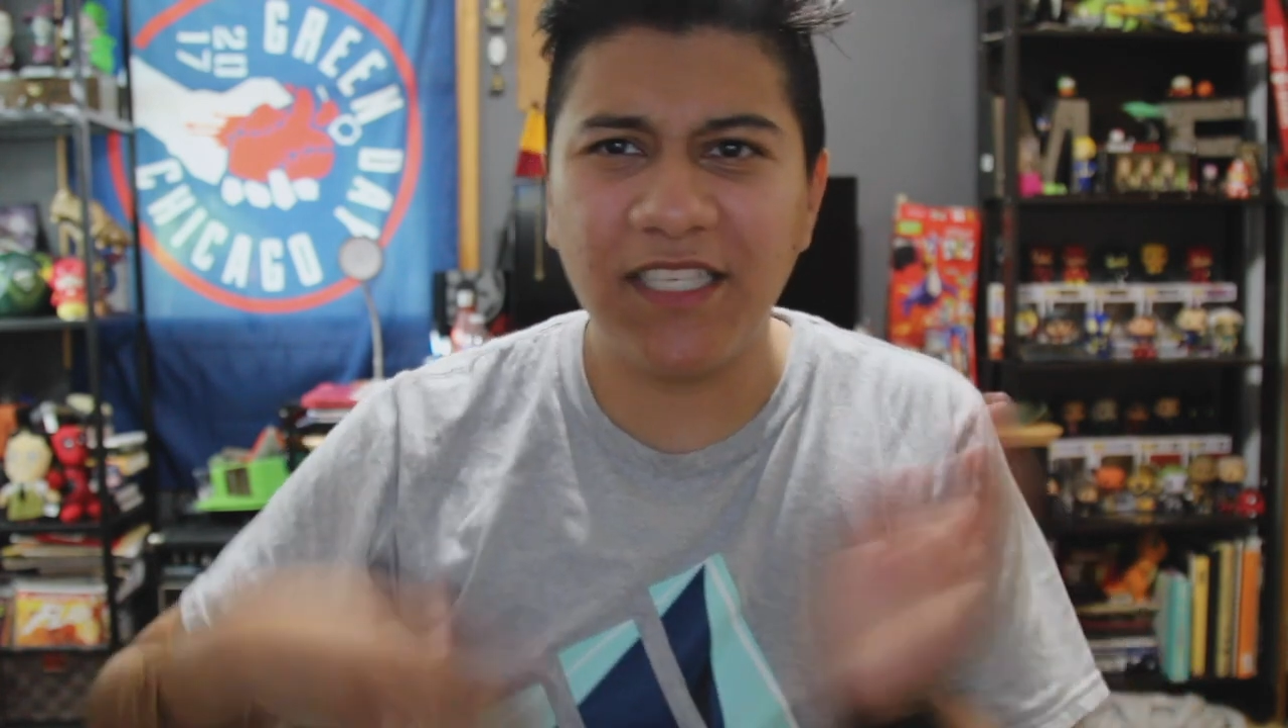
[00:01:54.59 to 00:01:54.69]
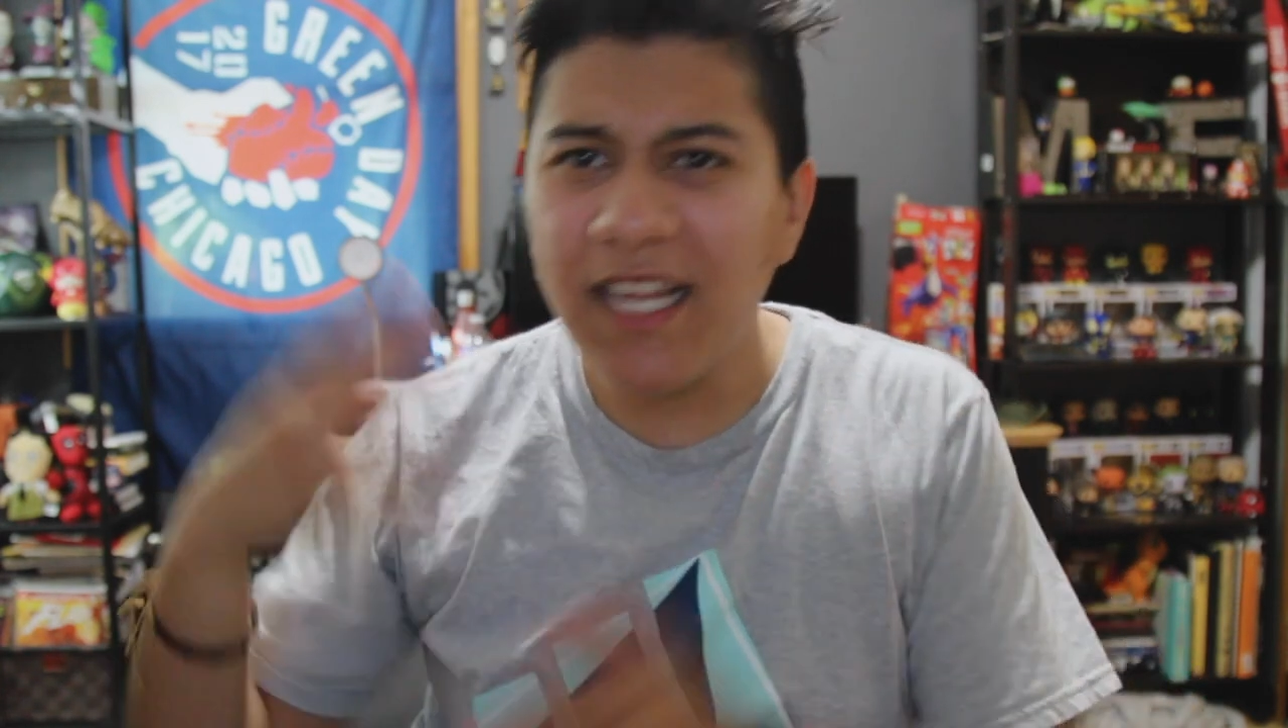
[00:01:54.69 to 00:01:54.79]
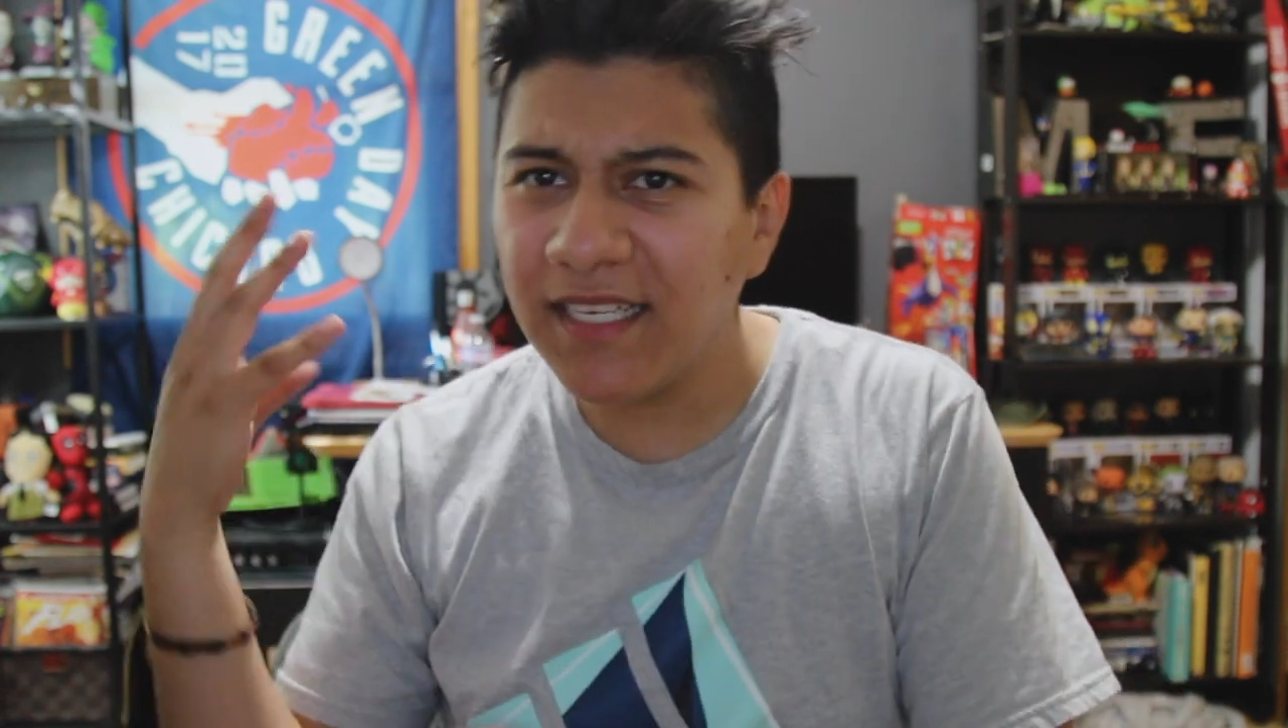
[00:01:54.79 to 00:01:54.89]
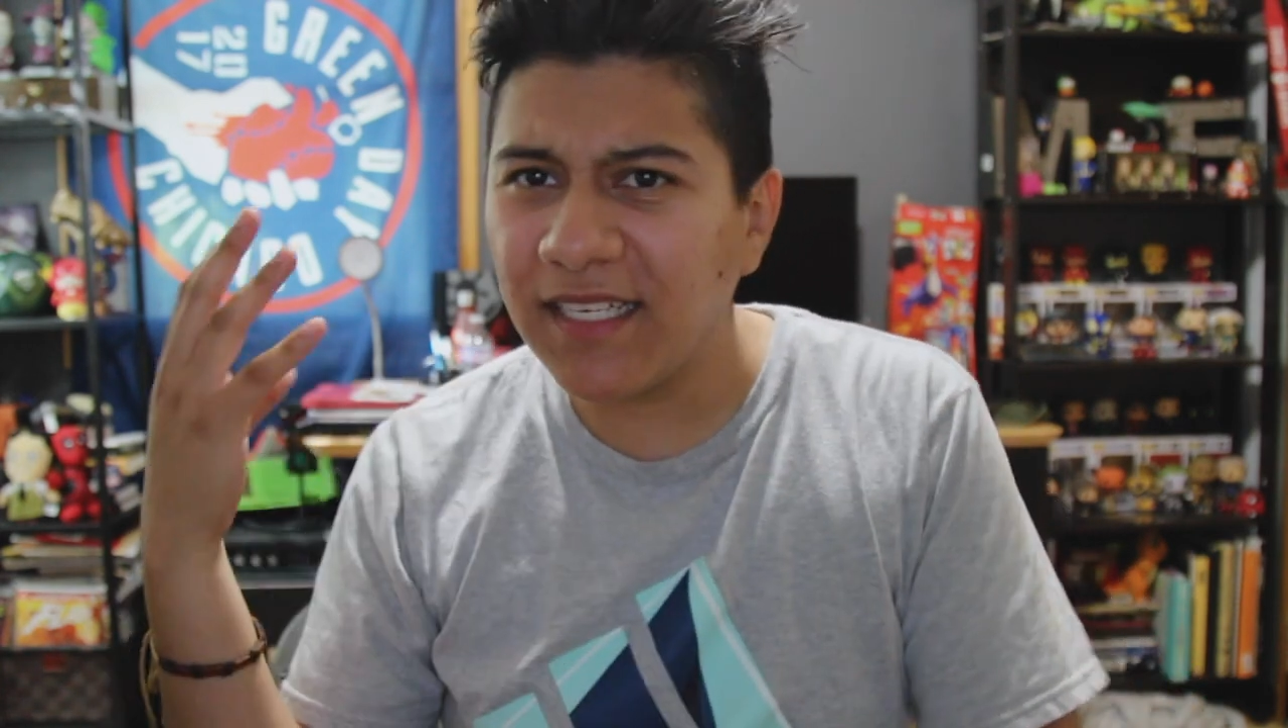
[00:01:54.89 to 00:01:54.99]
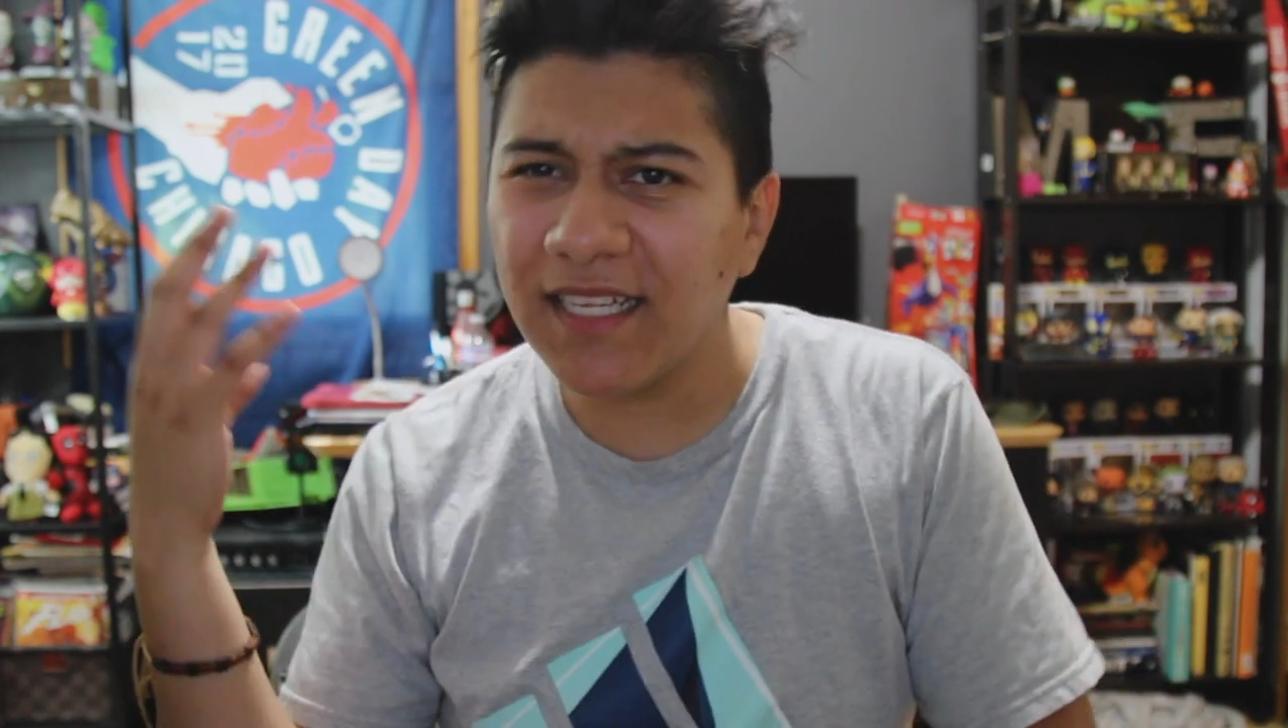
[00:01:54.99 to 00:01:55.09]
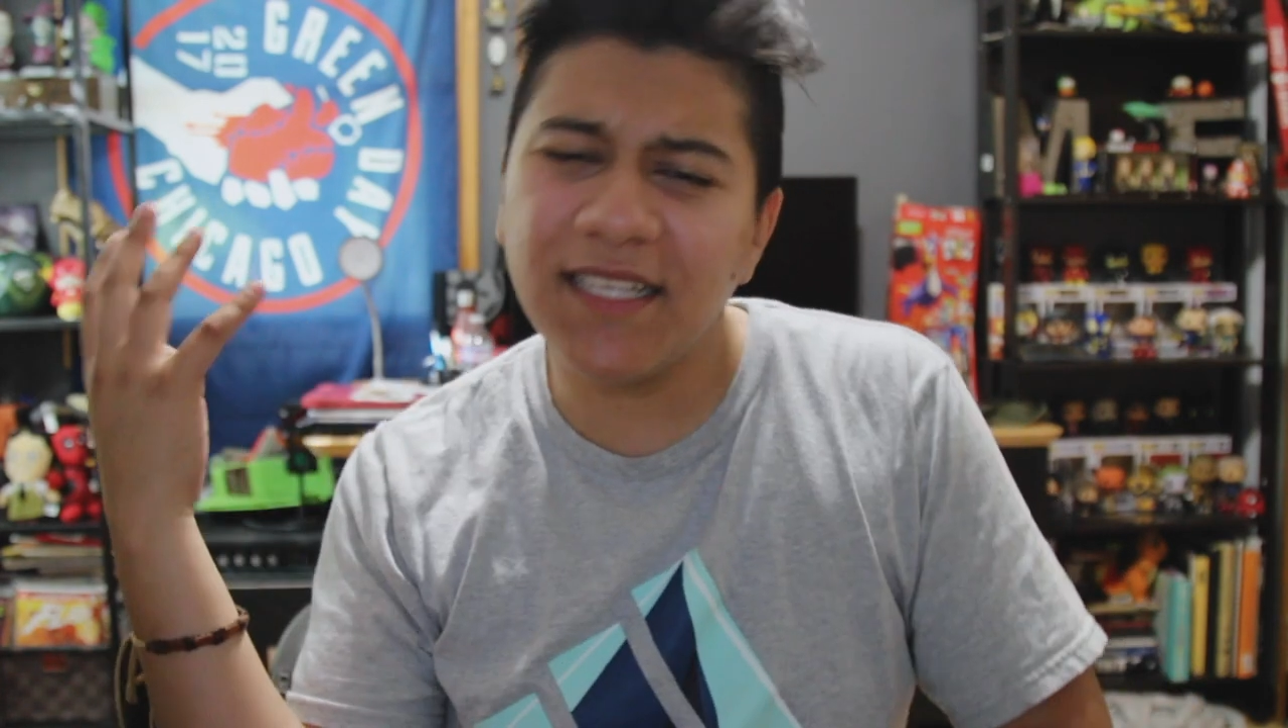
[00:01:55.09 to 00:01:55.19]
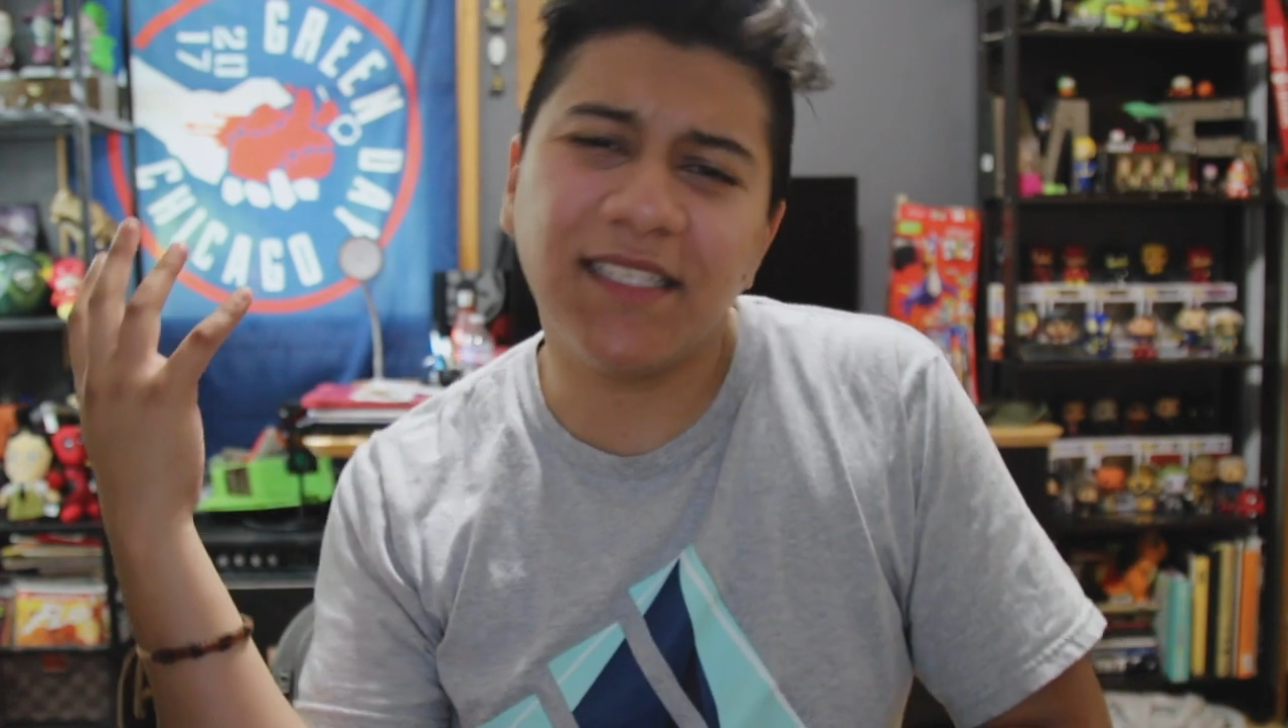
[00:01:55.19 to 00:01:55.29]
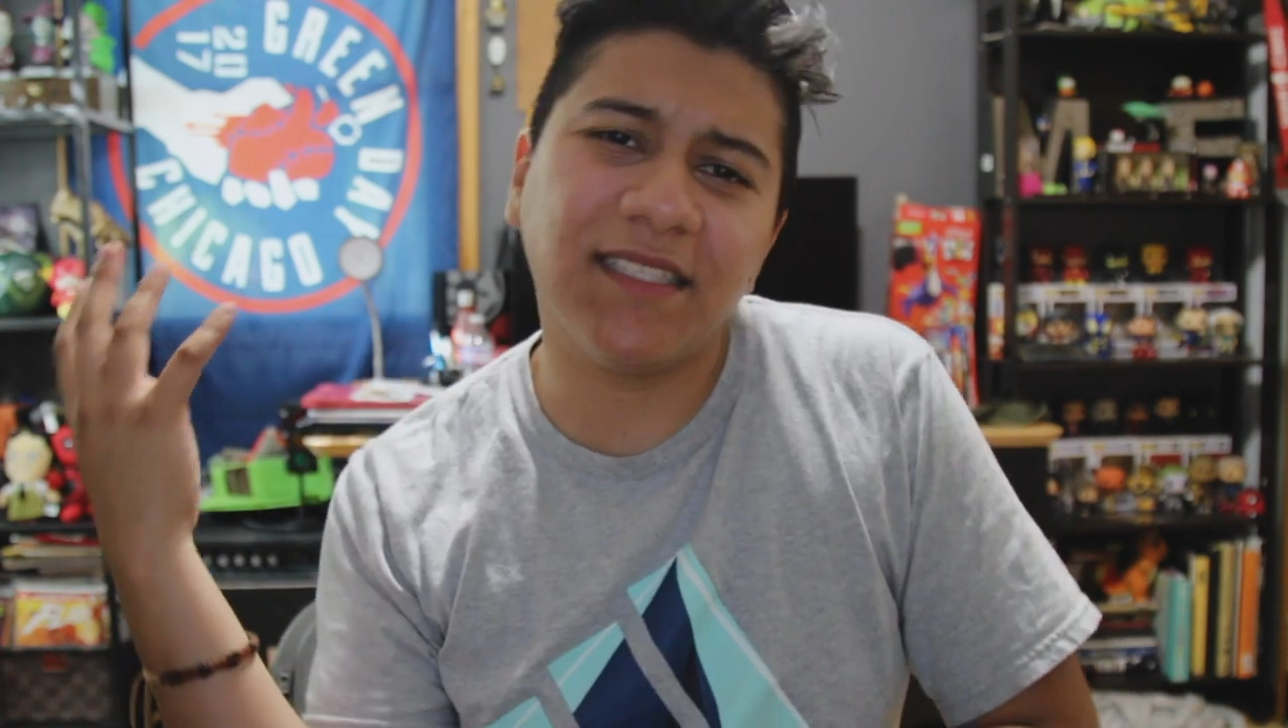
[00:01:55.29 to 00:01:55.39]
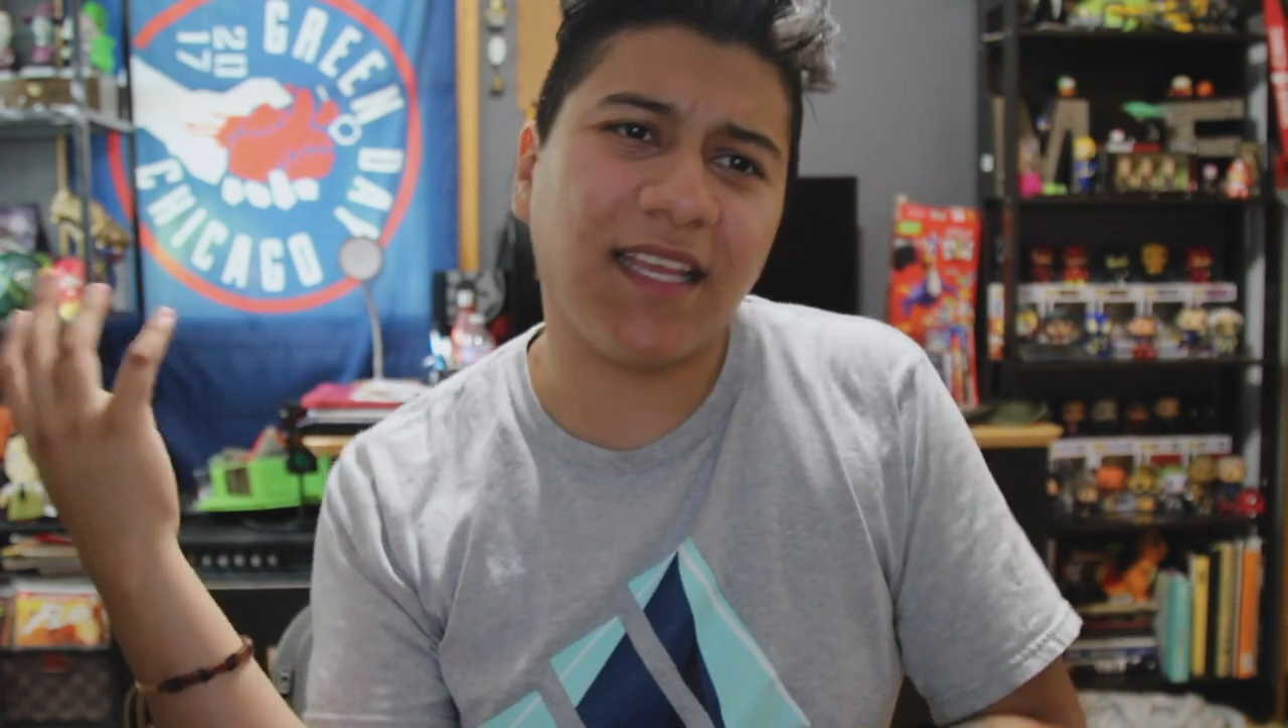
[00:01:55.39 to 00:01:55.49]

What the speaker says: changes